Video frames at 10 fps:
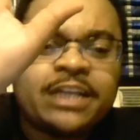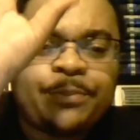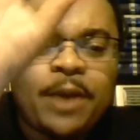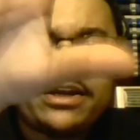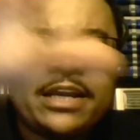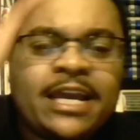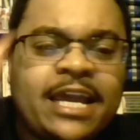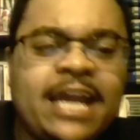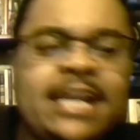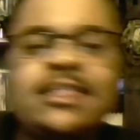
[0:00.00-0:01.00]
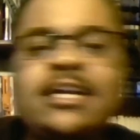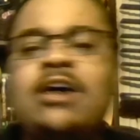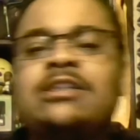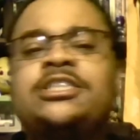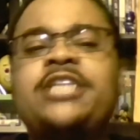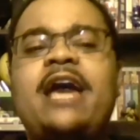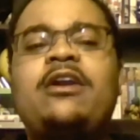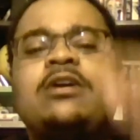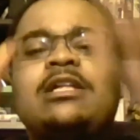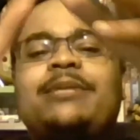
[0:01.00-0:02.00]
you think about anything on the
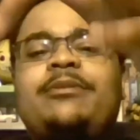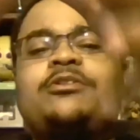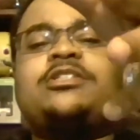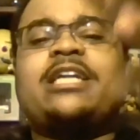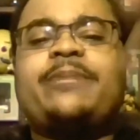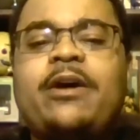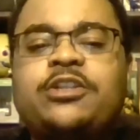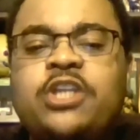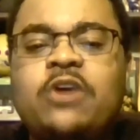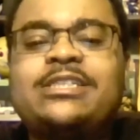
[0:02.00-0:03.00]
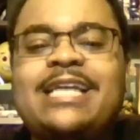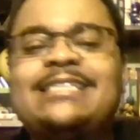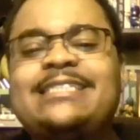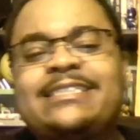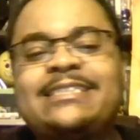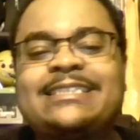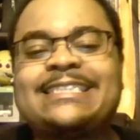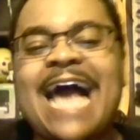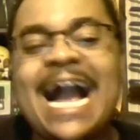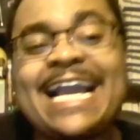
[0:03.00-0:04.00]
channel. Let me know what you think about Joe
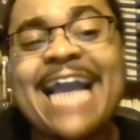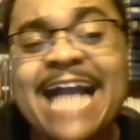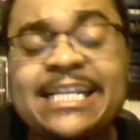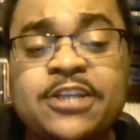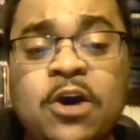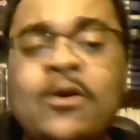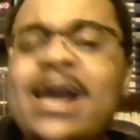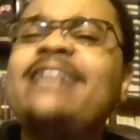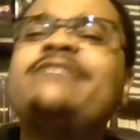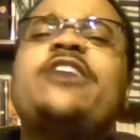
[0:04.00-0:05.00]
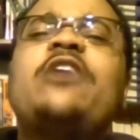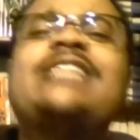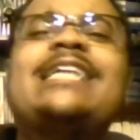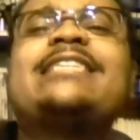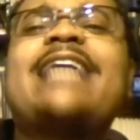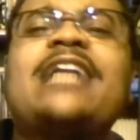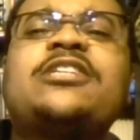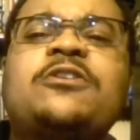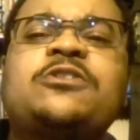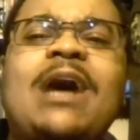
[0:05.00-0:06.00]
Santagato. And Joe
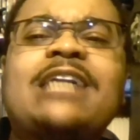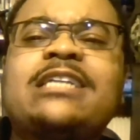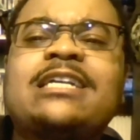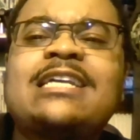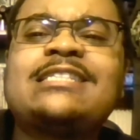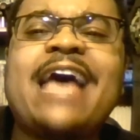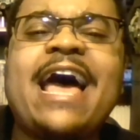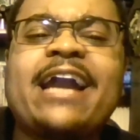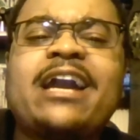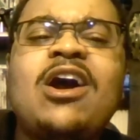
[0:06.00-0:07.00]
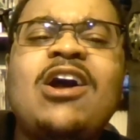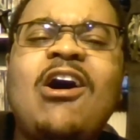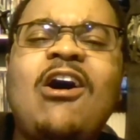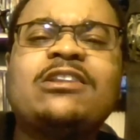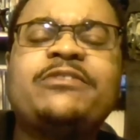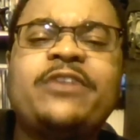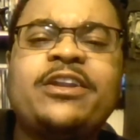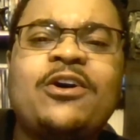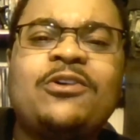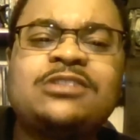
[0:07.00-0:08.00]
Santagato is watching because I tag all the
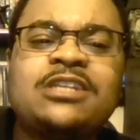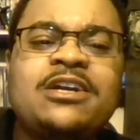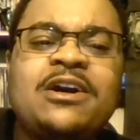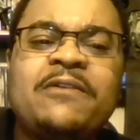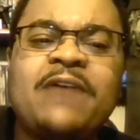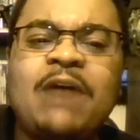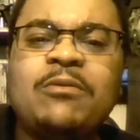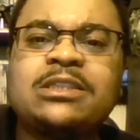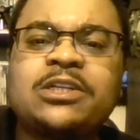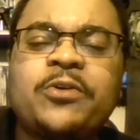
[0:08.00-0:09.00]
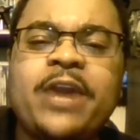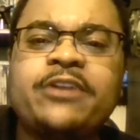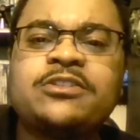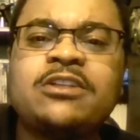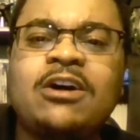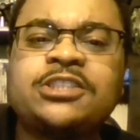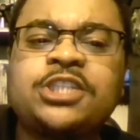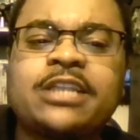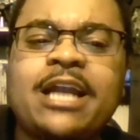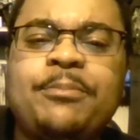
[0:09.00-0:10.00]
videos with the creators and all the
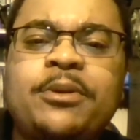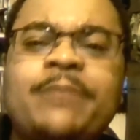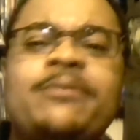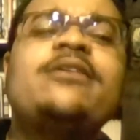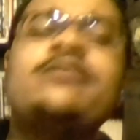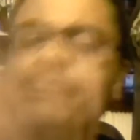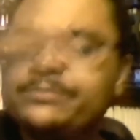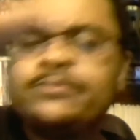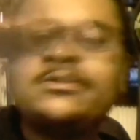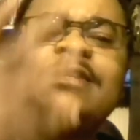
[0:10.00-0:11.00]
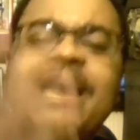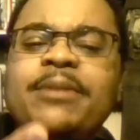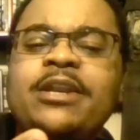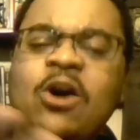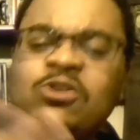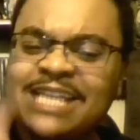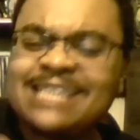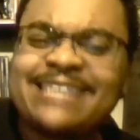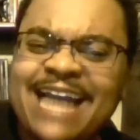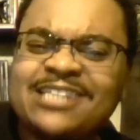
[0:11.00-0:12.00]
shit that I put up. Let me know,
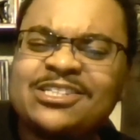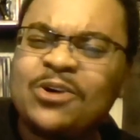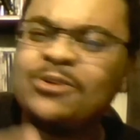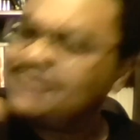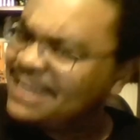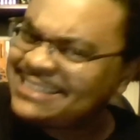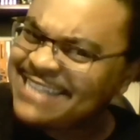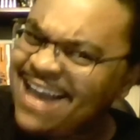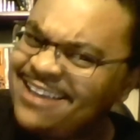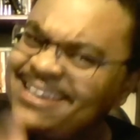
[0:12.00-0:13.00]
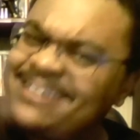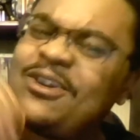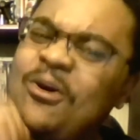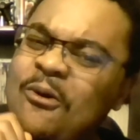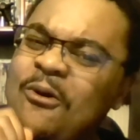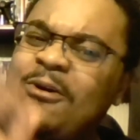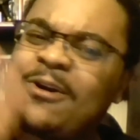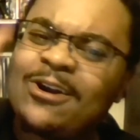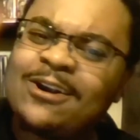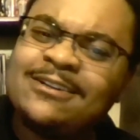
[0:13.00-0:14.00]
Santagato, Italian
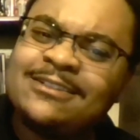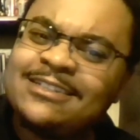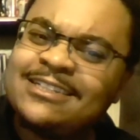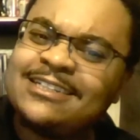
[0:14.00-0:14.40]
or